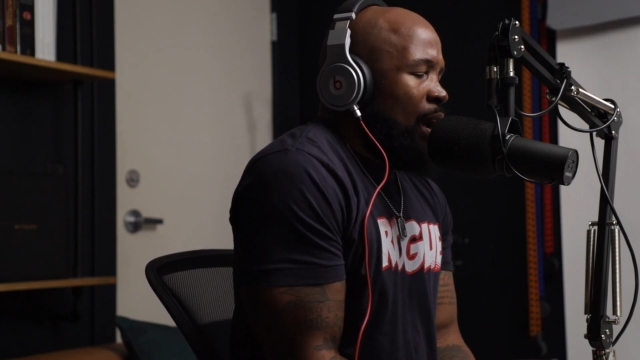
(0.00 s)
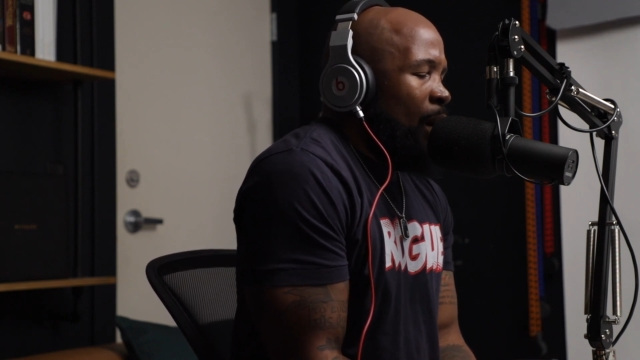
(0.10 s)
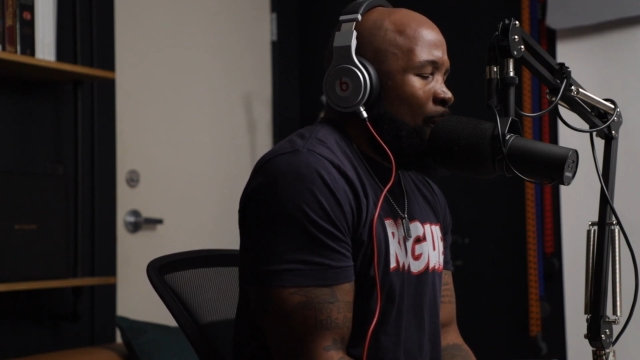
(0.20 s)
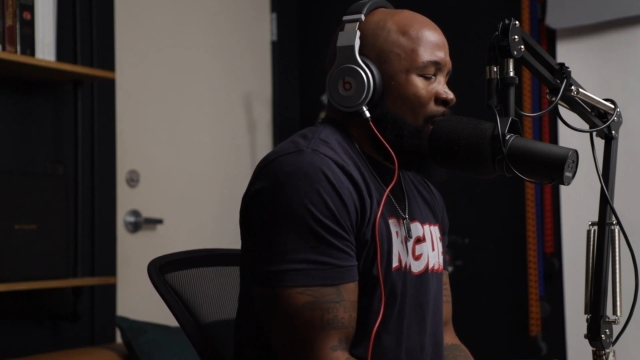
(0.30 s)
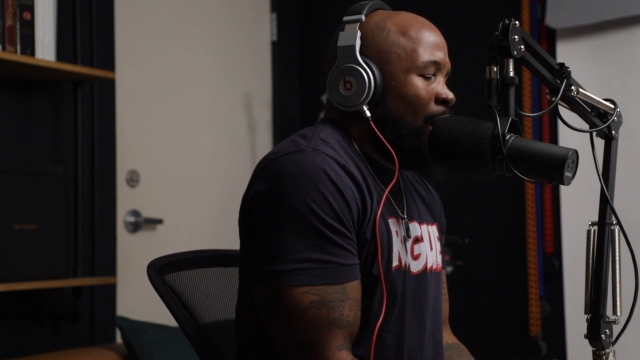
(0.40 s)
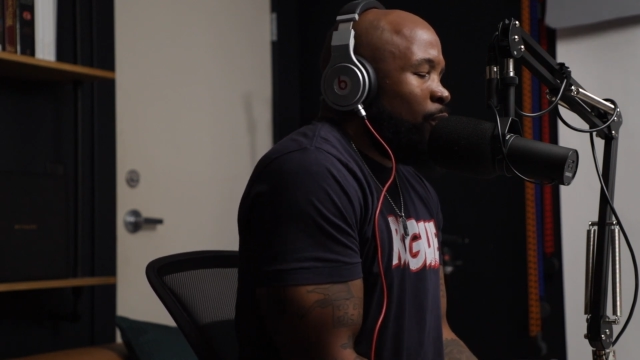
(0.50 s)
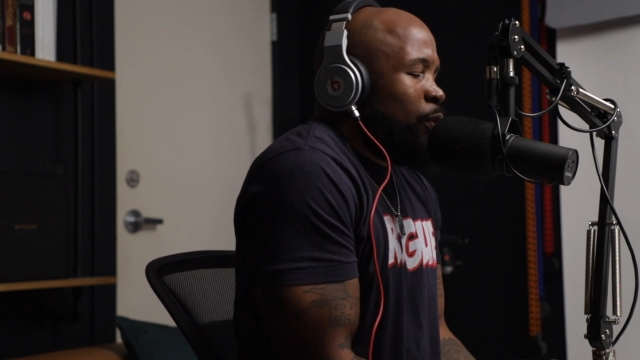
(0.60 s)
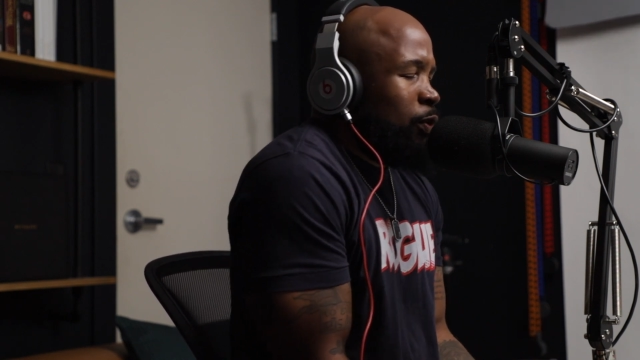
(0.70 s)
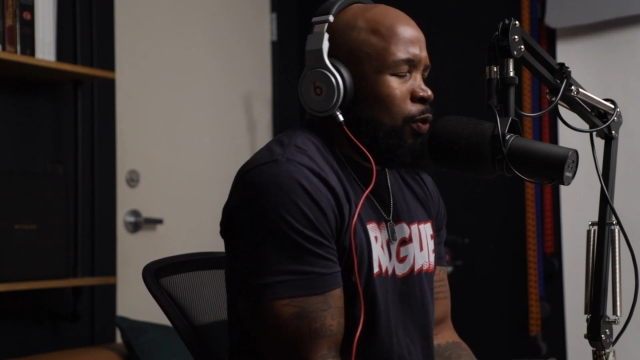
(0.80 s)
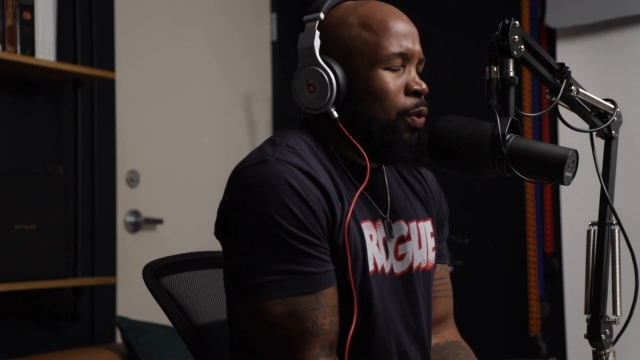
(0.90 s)
about
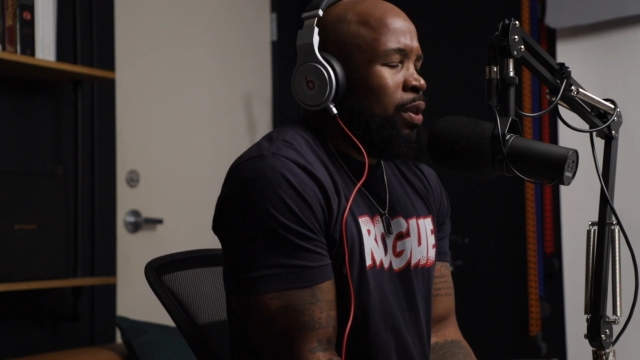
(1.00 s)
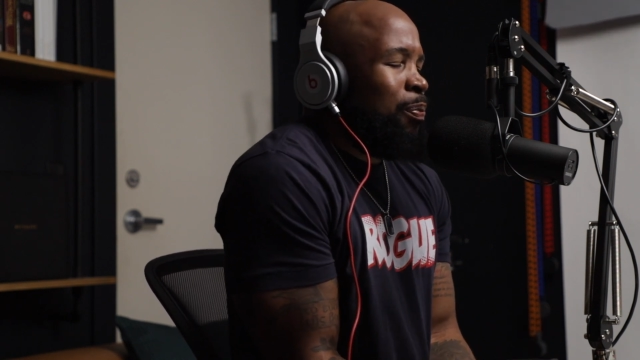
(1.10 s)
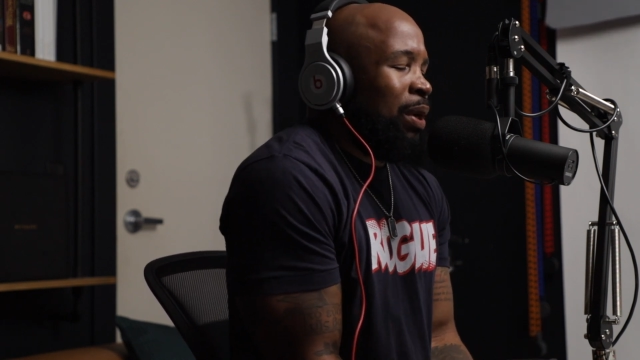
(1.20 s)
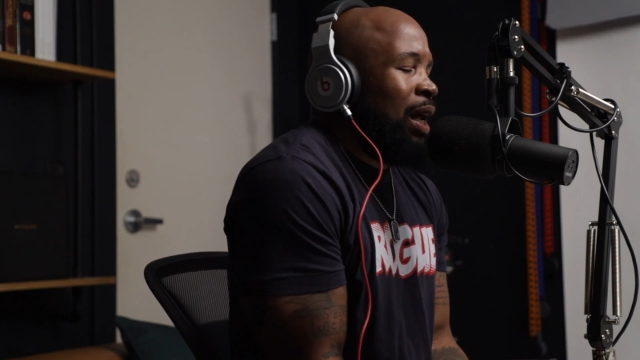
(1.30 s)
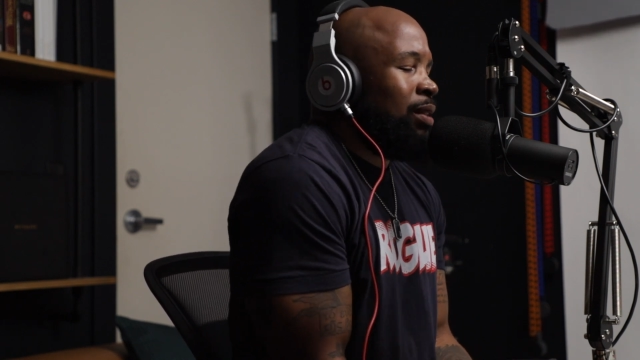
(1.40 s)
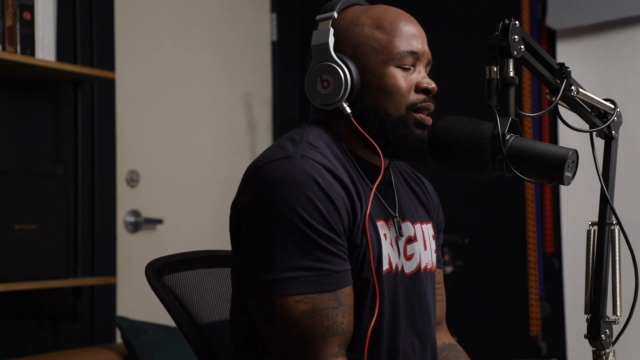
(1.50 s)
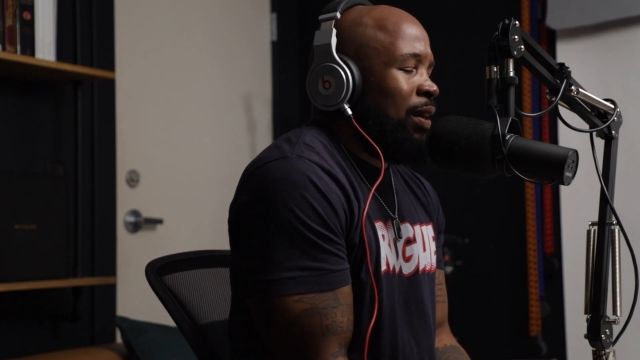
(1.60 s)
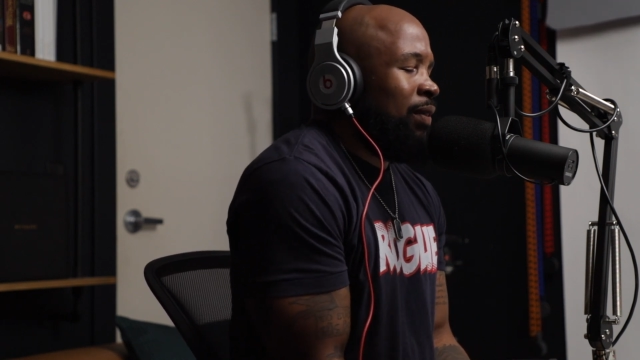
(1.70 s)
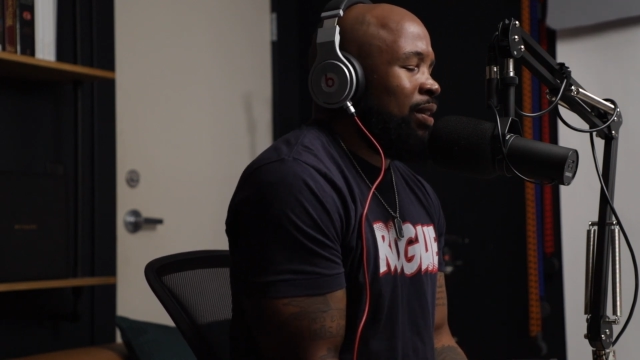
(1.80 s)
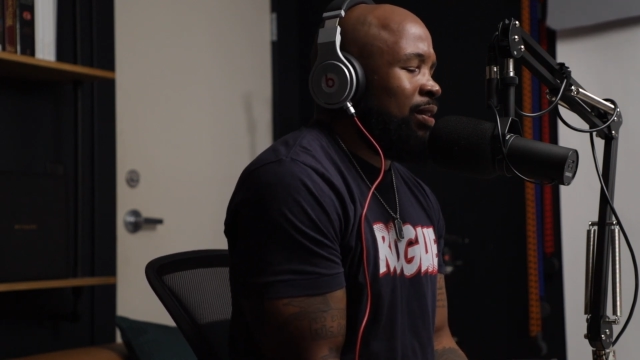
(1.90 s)
through the plaza of the